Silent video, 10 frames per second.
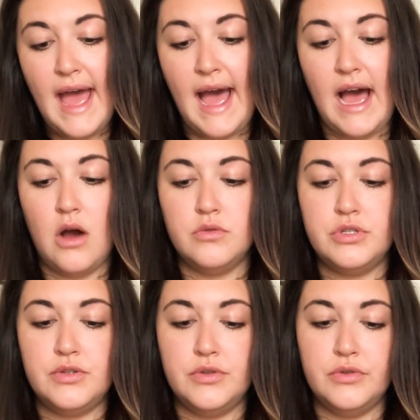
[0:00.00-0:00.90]
how
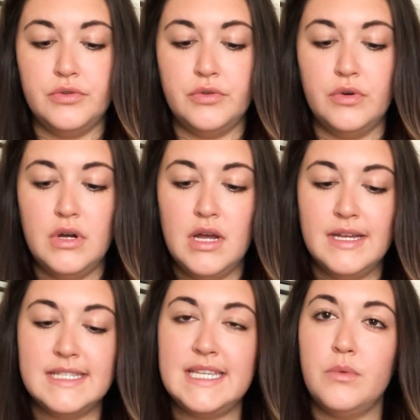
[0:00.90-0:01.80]
to
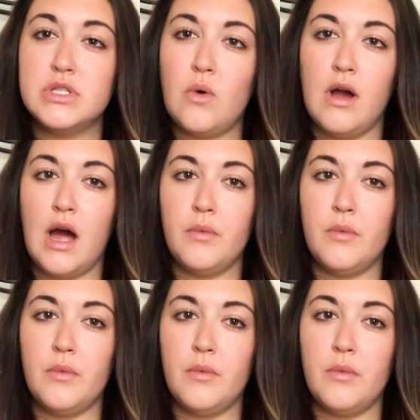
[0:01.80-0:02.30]
see what's going